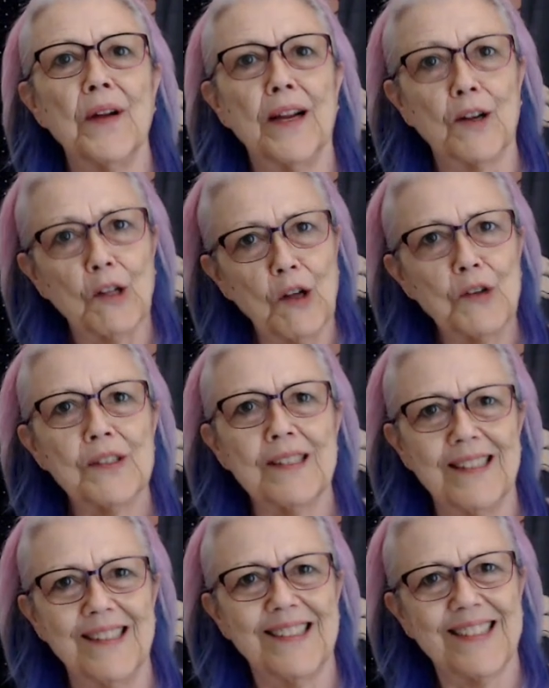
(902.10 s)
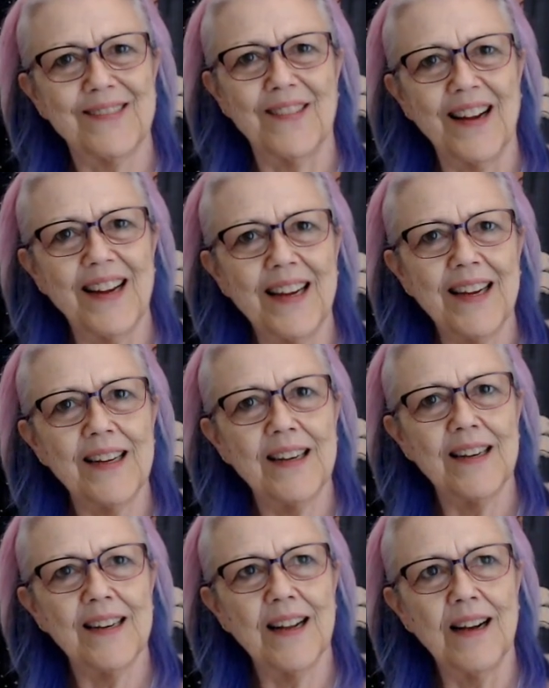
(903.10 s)
closeness, right?
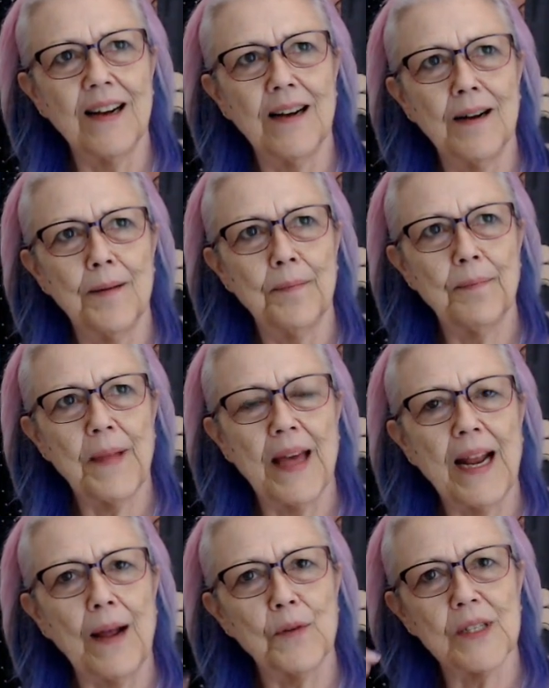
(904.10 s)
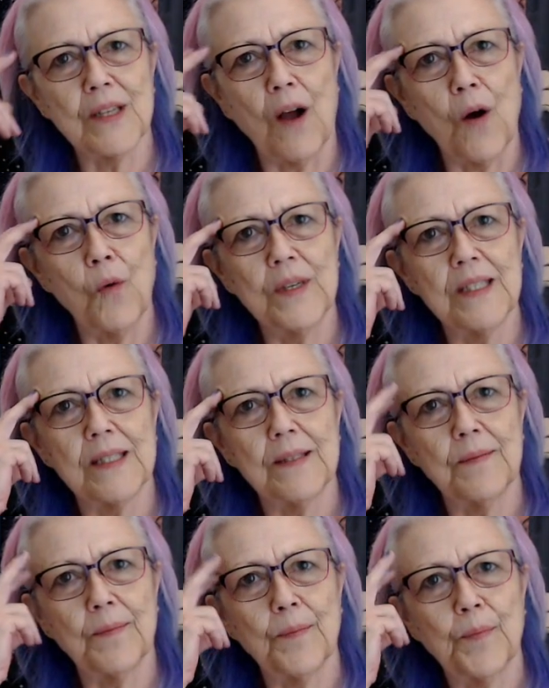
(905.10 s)
And I was always
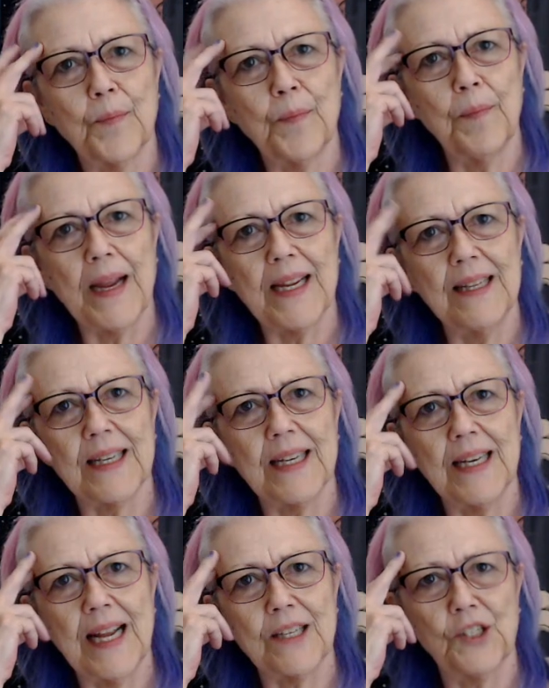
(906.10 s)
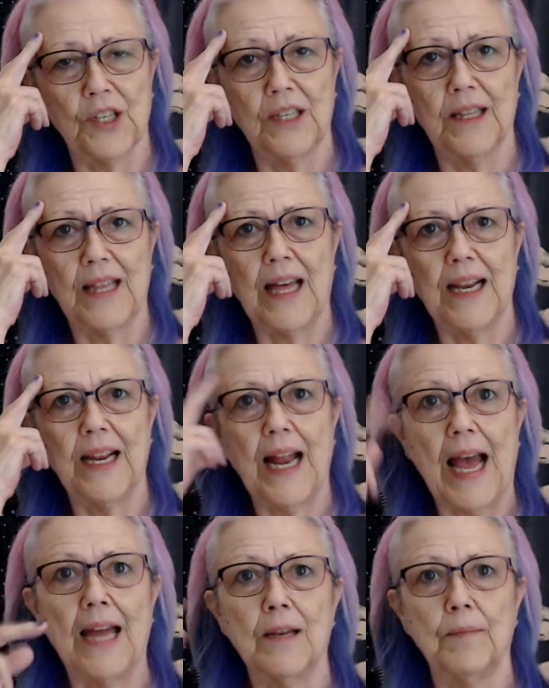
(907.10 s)
making the connection that it
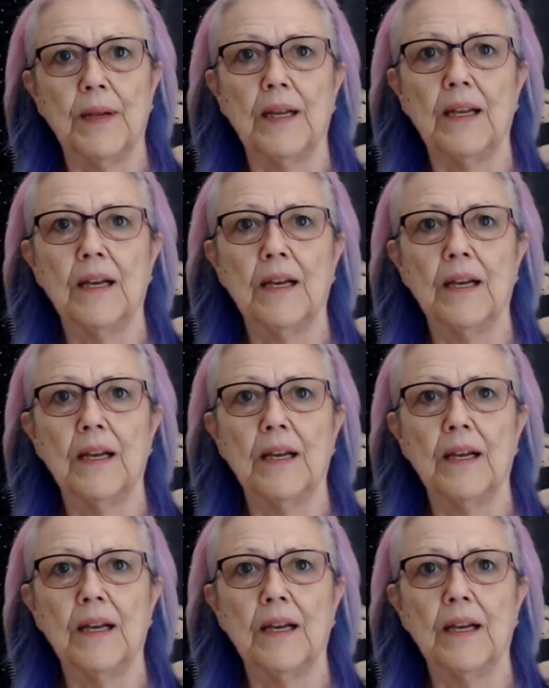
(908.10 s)
had to be